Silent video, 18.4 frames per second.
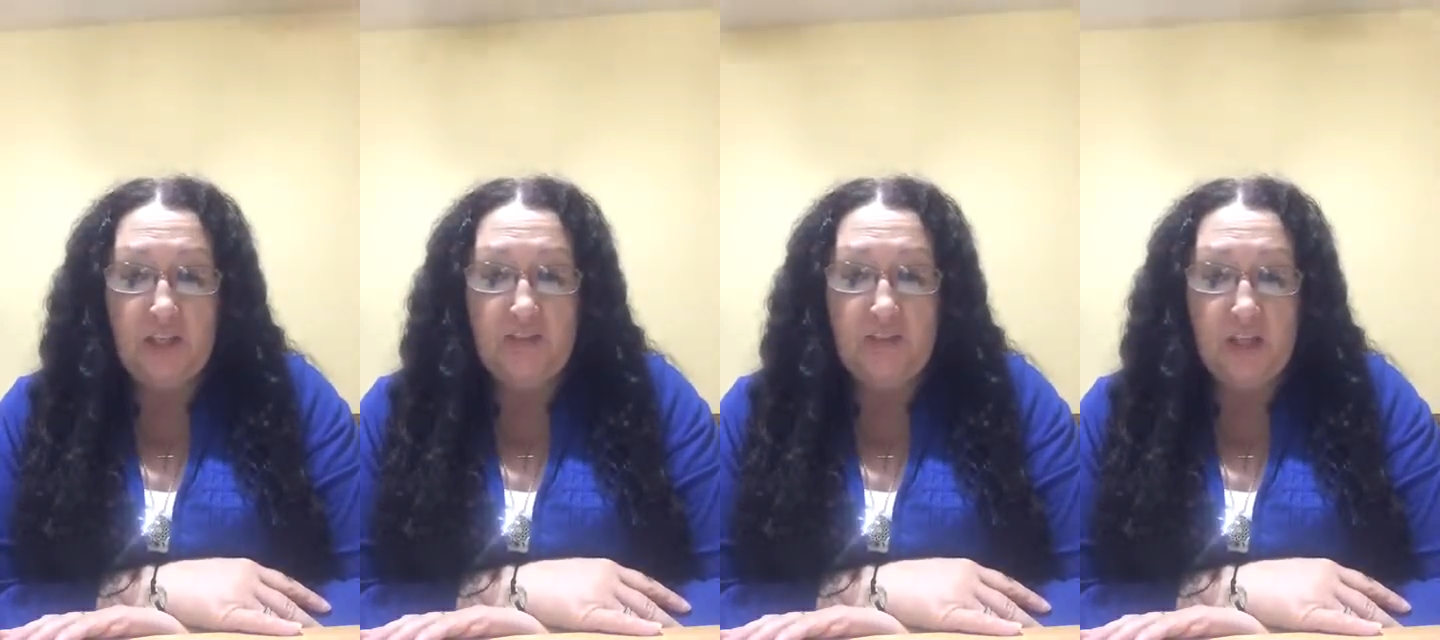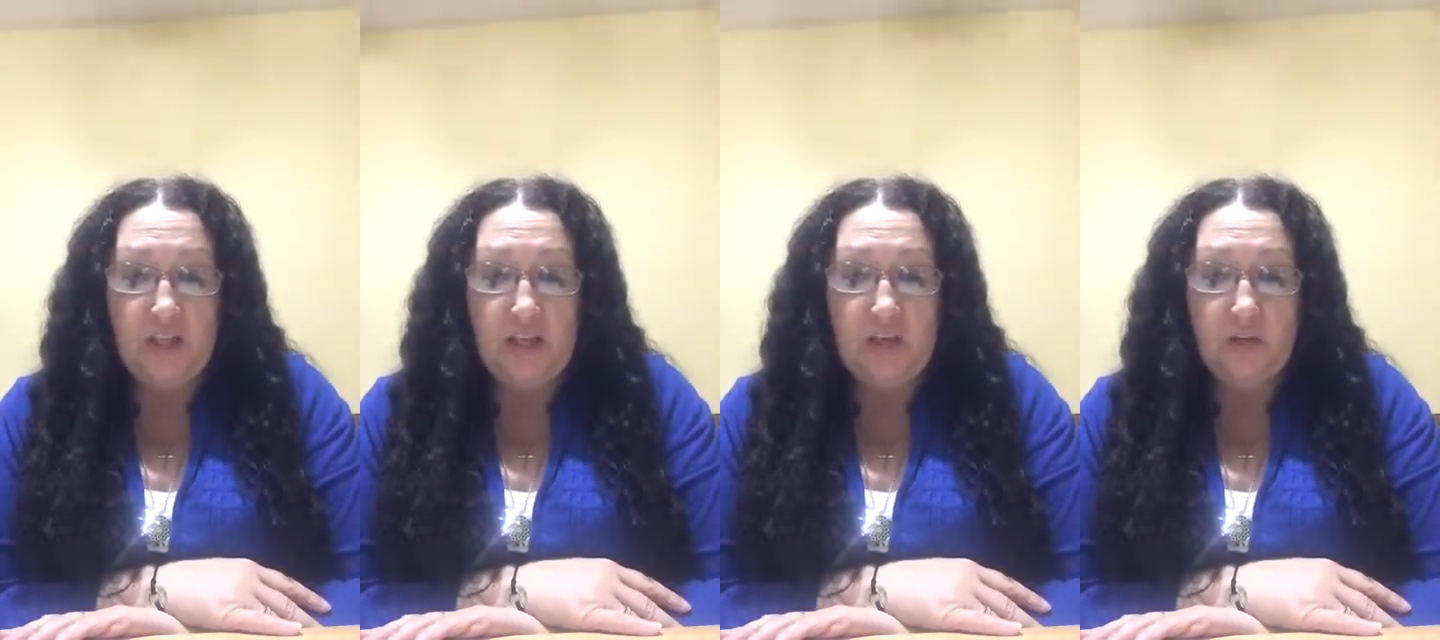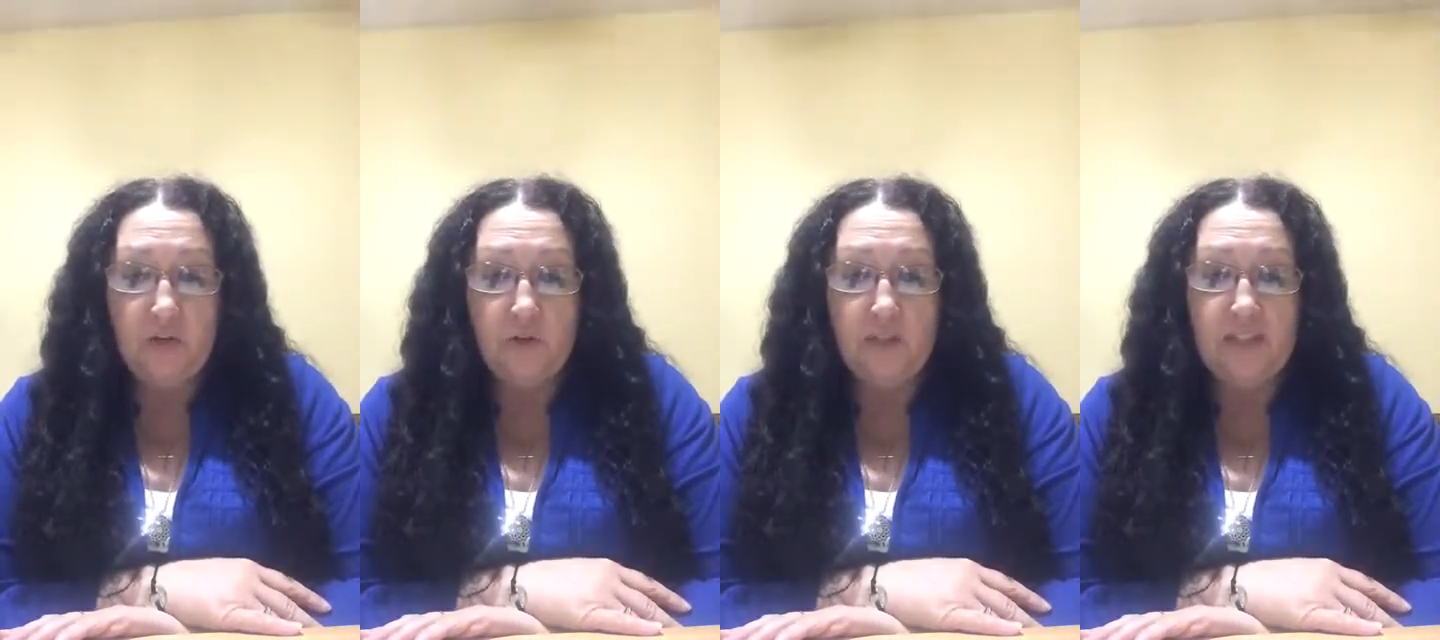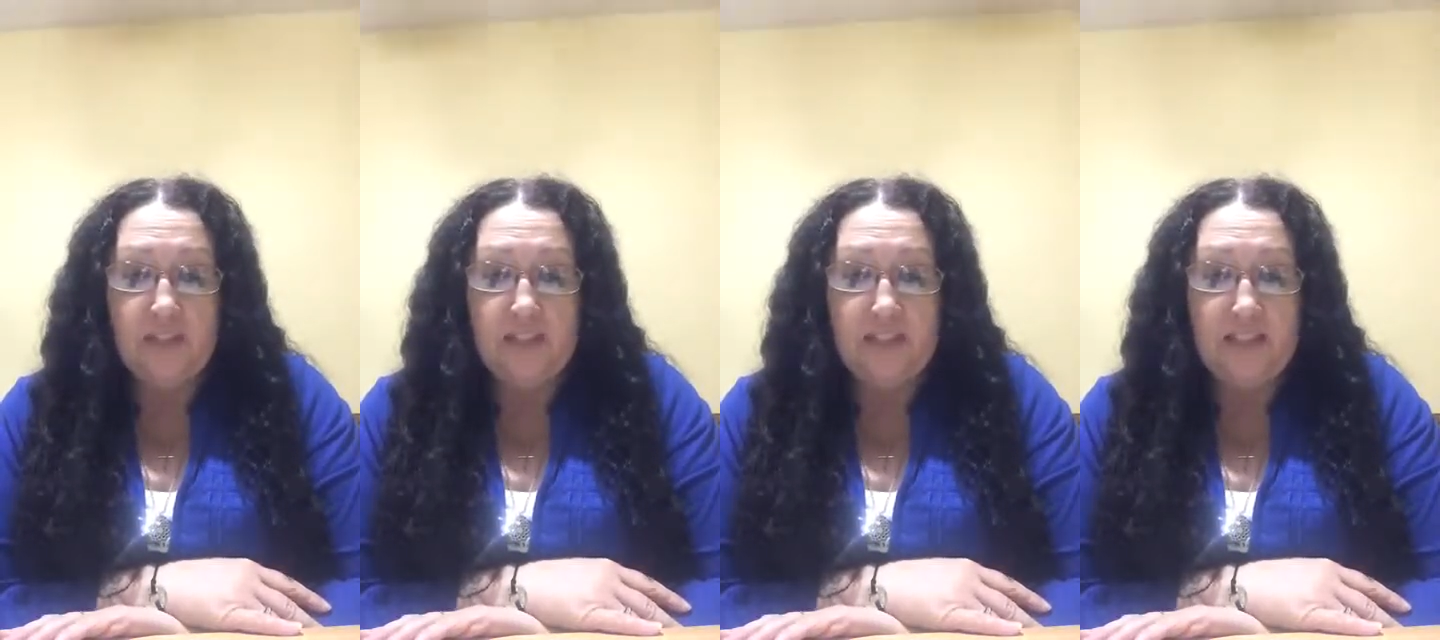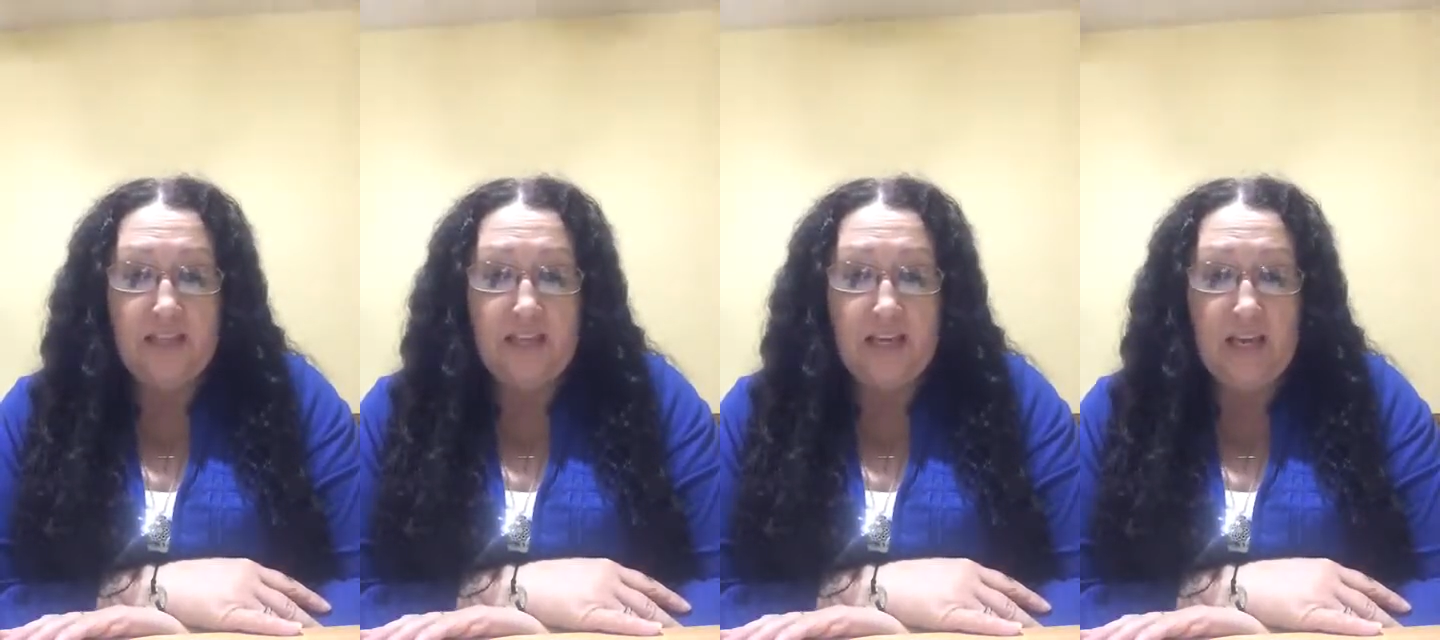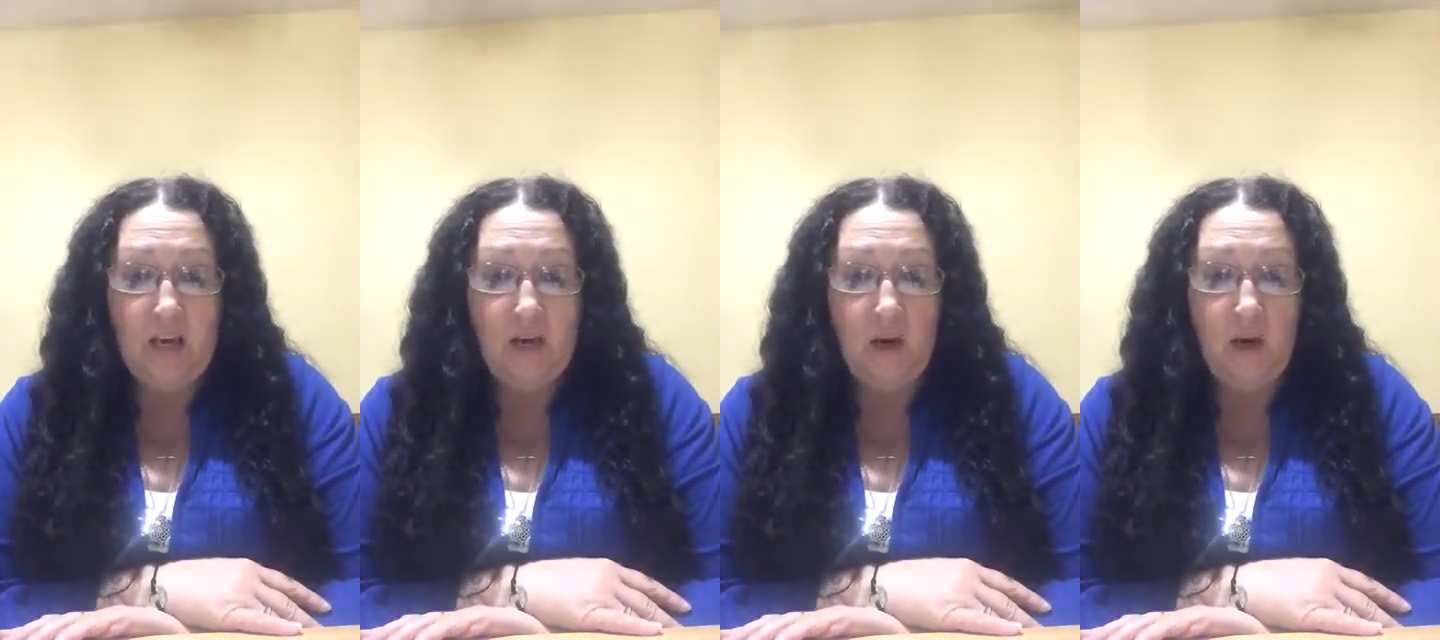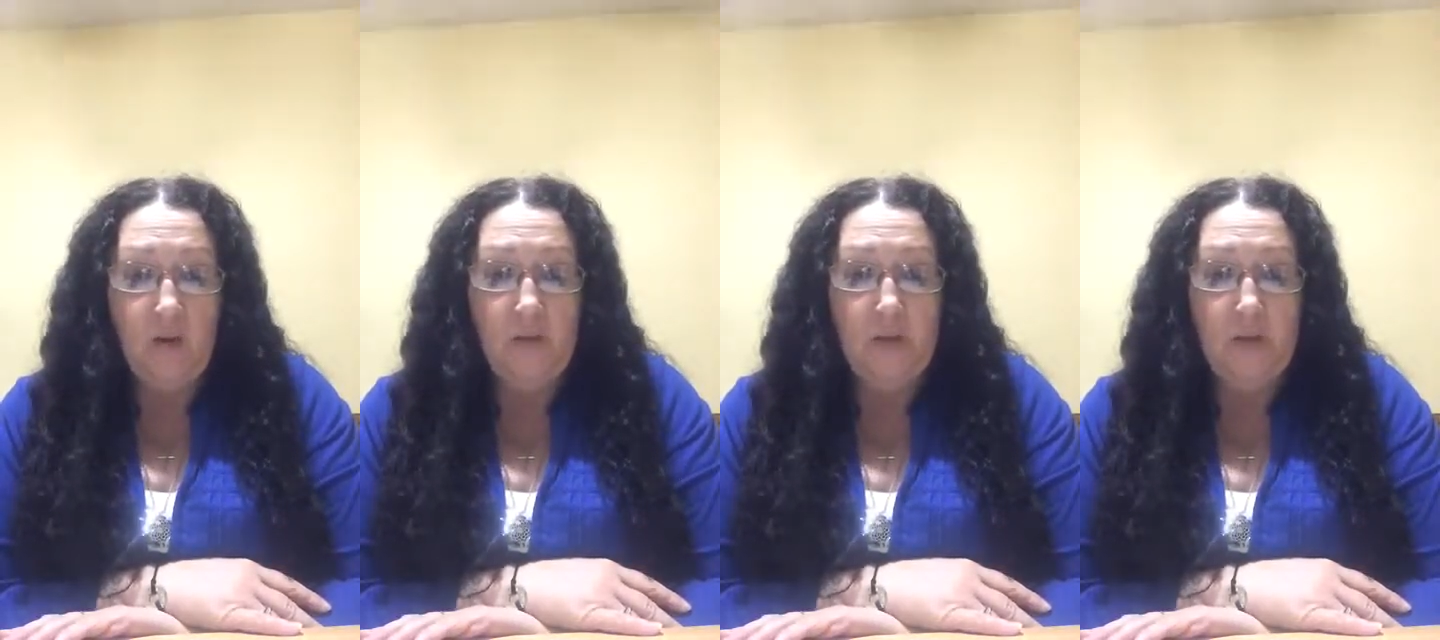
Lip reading: the letters DL